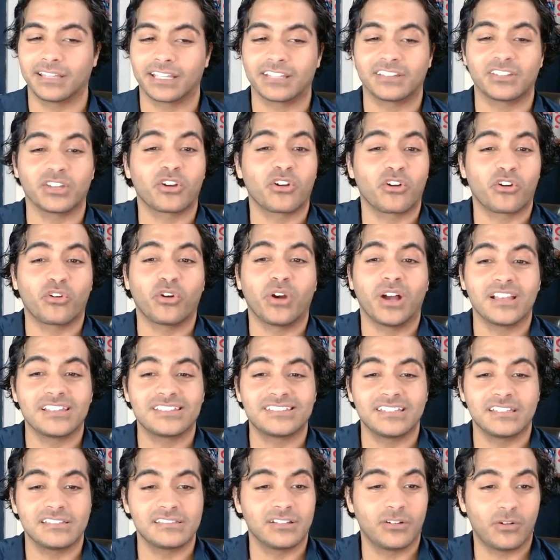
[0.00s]
like the
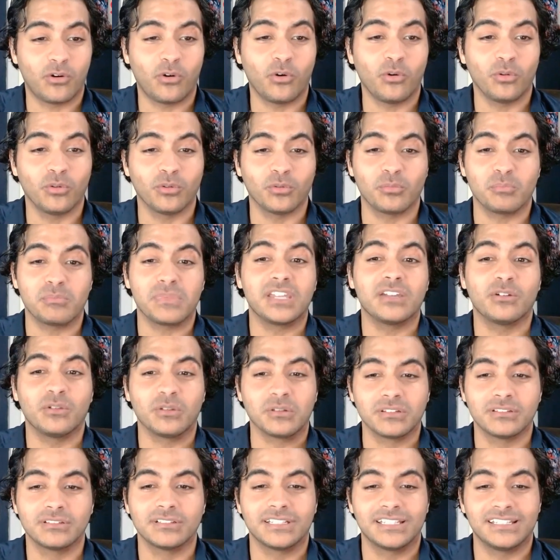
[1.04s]
crust is a whole
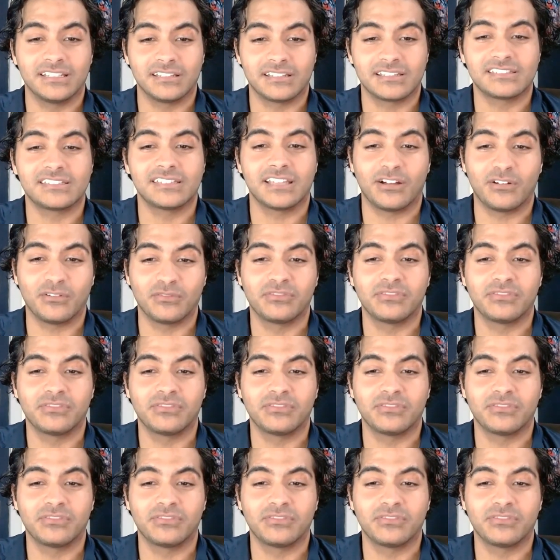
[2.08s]
meal in itself.